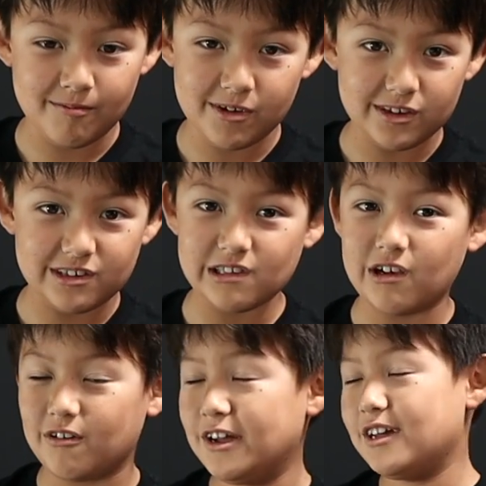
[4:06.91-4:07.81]
really
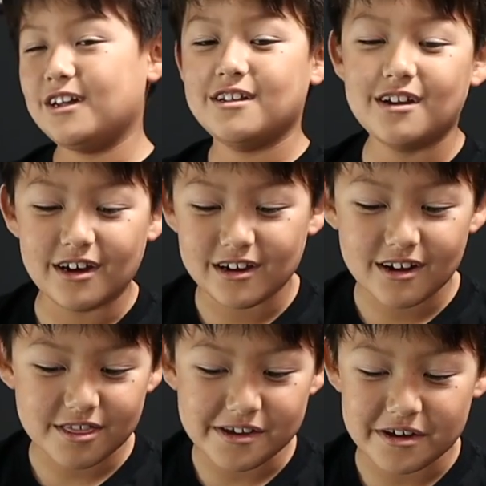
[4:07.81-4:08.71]
slow,
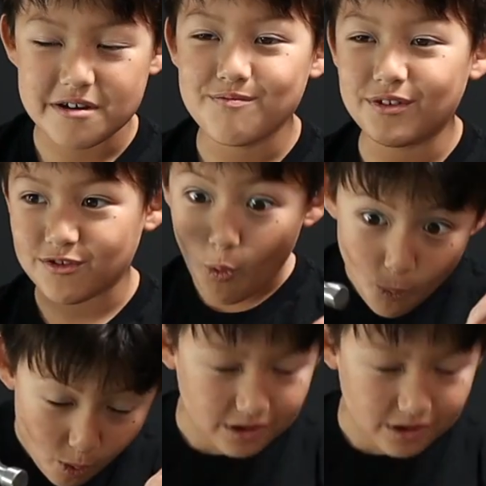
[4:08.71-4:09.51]
nothing. But you go, whoop,